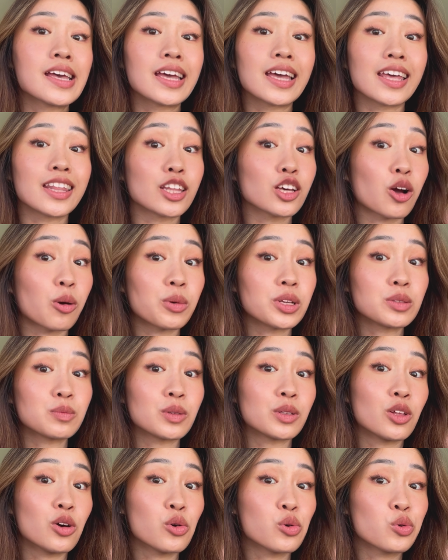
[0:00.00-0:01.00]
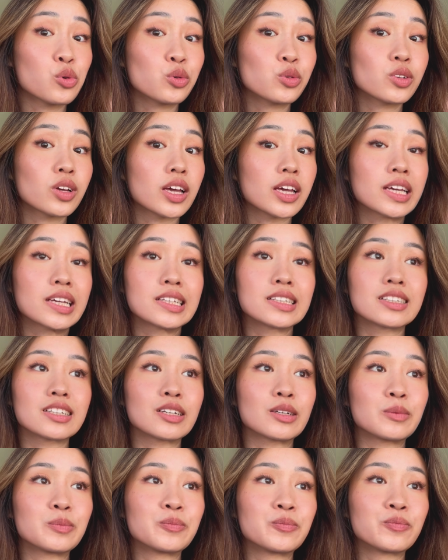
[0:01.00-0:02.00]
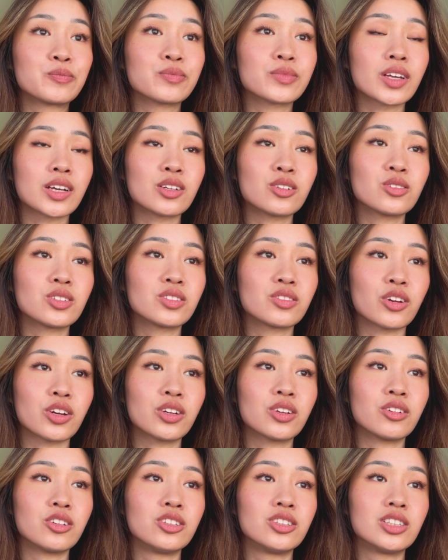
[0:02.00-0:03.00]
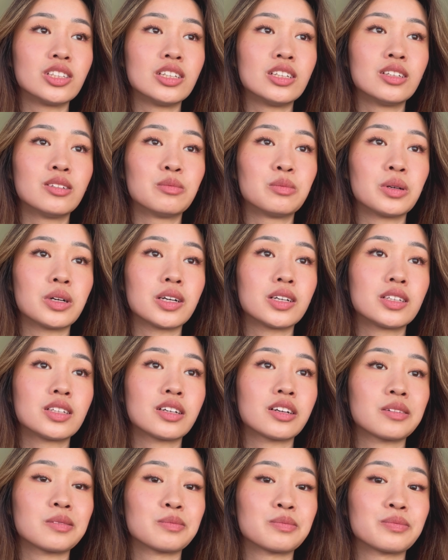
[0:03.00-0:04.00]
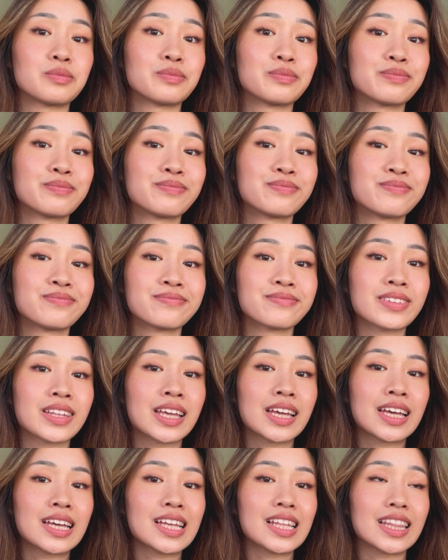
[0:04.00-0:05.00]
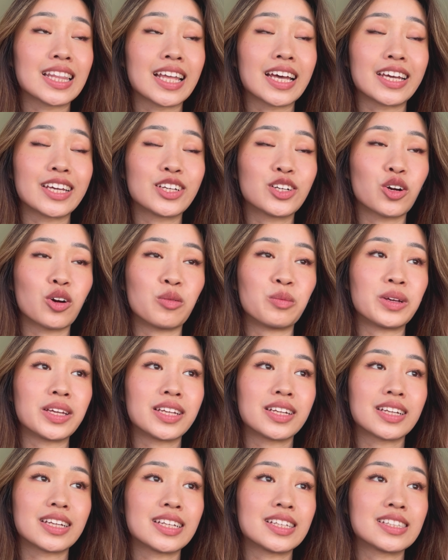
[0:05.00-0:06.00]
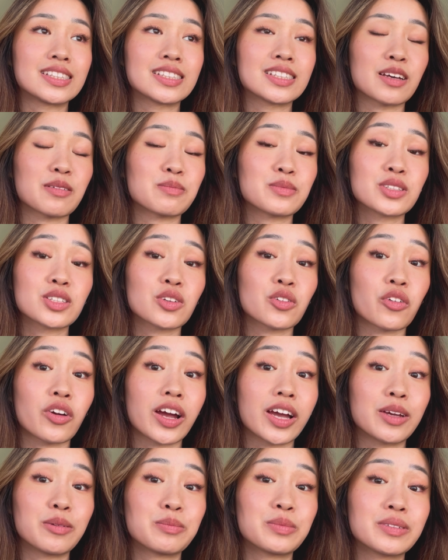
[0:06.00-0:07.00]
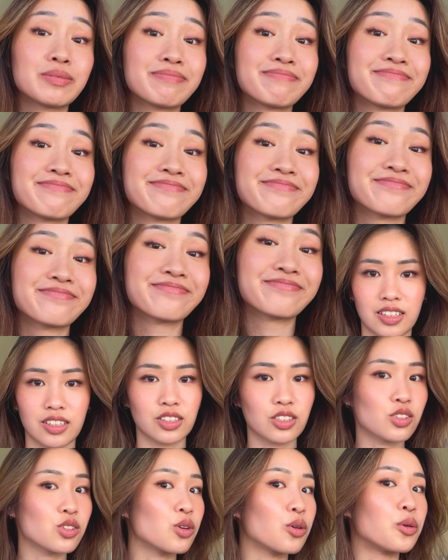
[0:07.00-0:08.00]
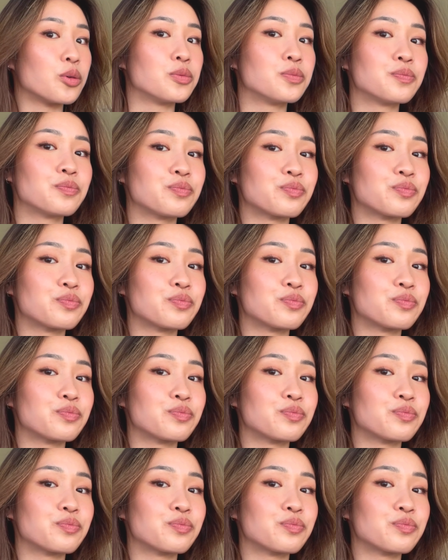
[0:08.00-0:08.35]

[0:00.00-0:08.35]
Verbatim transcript: in the comments below. And um, I know it's very cringy, but um, like, comment, and subscribe. So